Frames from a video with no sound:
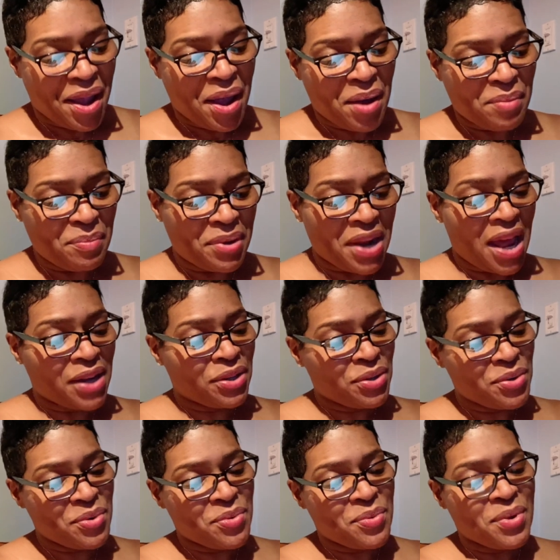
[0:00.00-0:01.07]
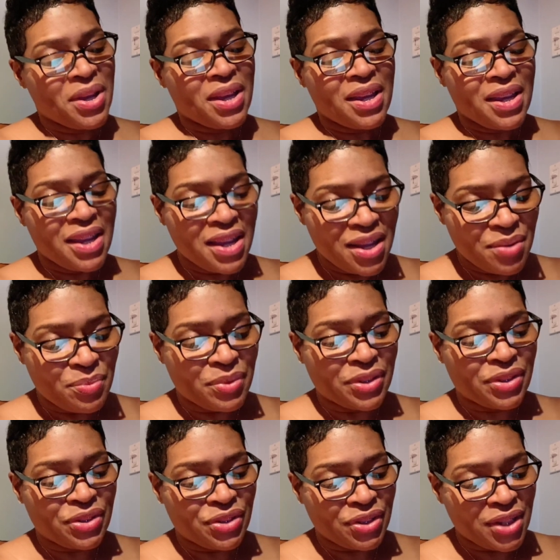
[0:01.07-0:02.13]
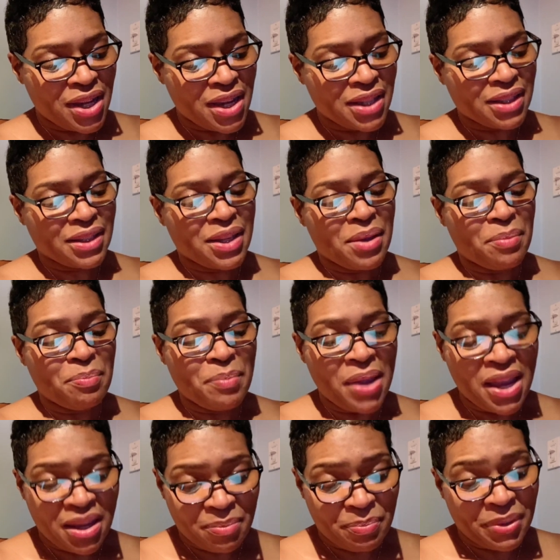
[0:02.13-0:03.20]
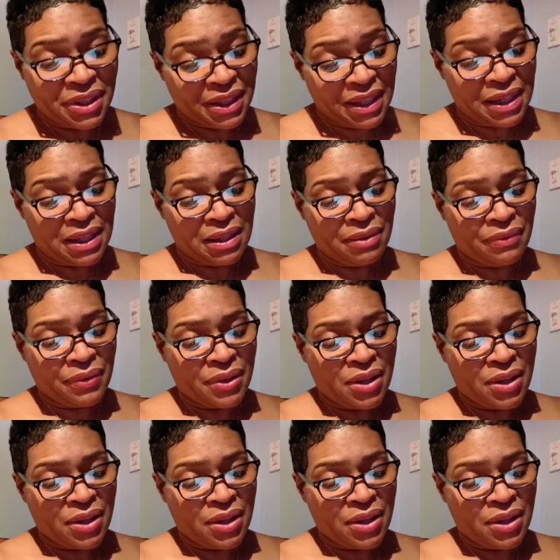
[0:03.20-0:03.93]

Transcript: But I knew he was just make believe.